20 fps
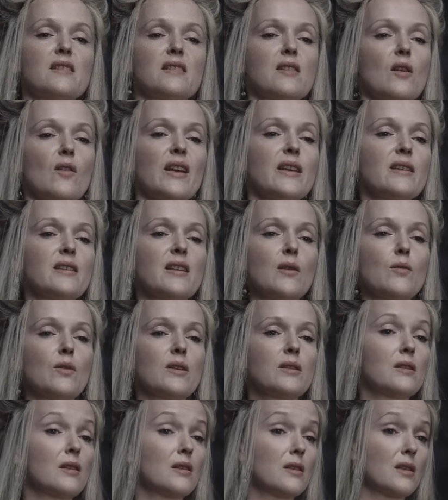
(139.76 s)
so easy
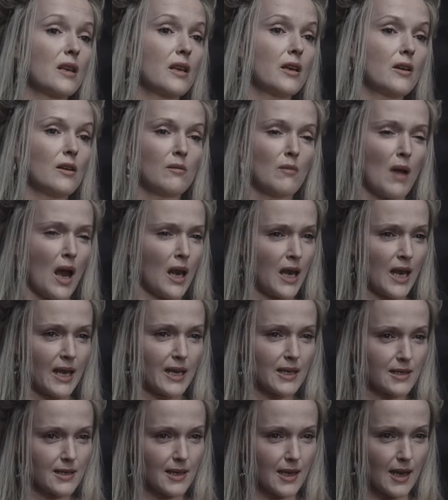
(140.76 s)
was to secure my
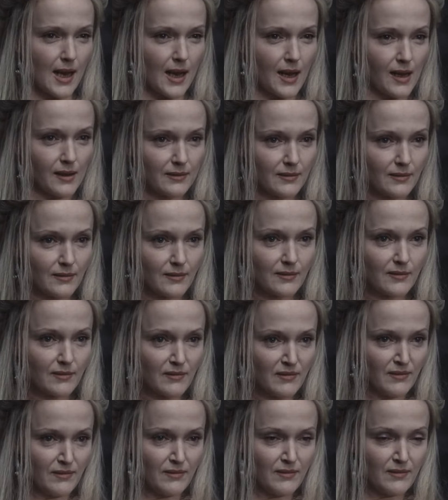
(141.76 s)
legacy.
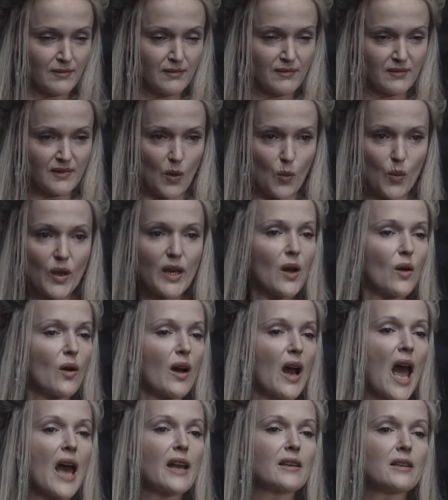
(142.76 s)
The widow
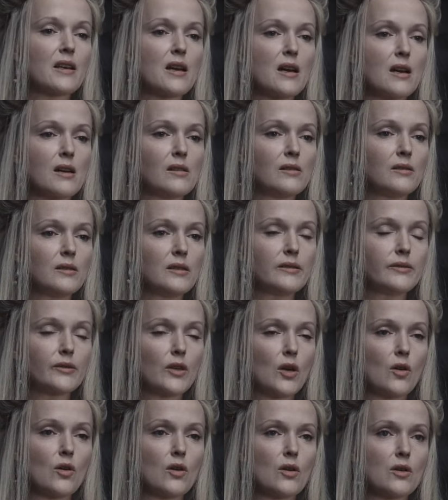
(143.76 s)
had to go, of
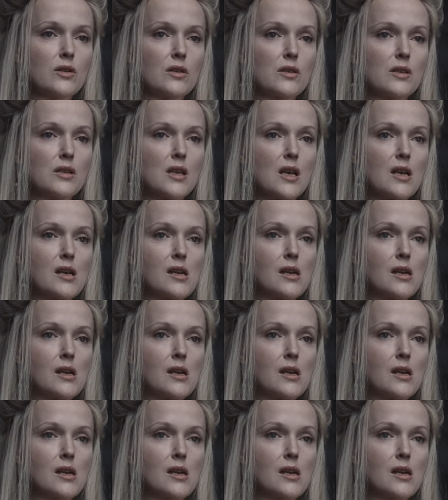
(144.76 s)
course.